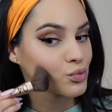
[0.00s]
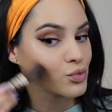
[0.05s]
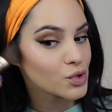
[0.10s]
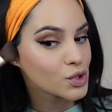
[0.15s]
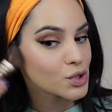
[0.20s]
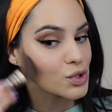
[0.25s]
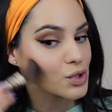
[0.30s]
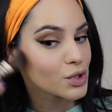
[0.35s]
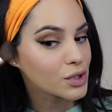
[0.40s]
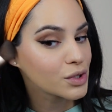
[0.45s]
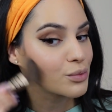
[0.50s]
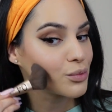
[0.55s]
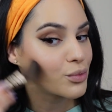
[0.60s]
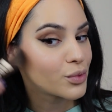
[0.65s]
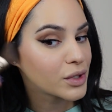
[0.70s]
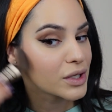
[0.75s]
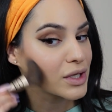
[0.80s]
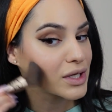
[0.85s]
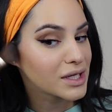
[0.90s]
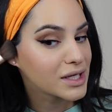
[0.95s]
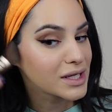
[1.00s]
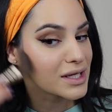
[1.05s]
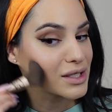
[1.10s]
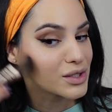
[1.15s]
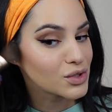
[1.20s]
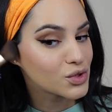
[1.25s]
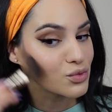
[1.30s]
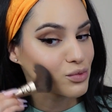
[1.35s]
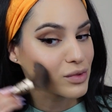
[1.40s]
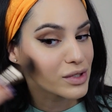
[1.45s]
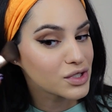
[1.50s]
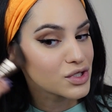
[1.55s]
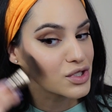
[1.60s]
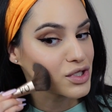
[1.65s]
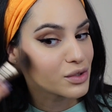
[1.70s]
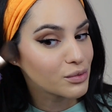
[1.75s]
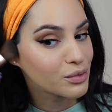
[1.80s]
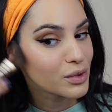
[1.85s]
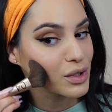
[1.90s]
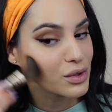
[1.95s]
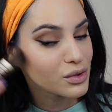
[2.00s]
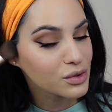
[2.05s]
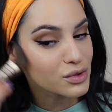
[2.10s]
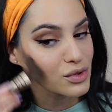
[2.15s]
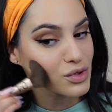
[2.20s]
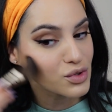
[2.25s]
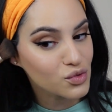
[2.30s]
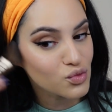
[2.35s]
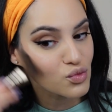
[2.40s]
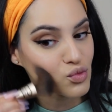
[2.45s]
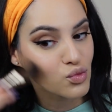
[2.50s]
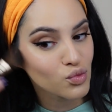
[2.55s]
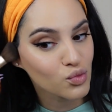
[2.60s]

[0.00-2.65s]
Just gonna bring it into my cheekbones,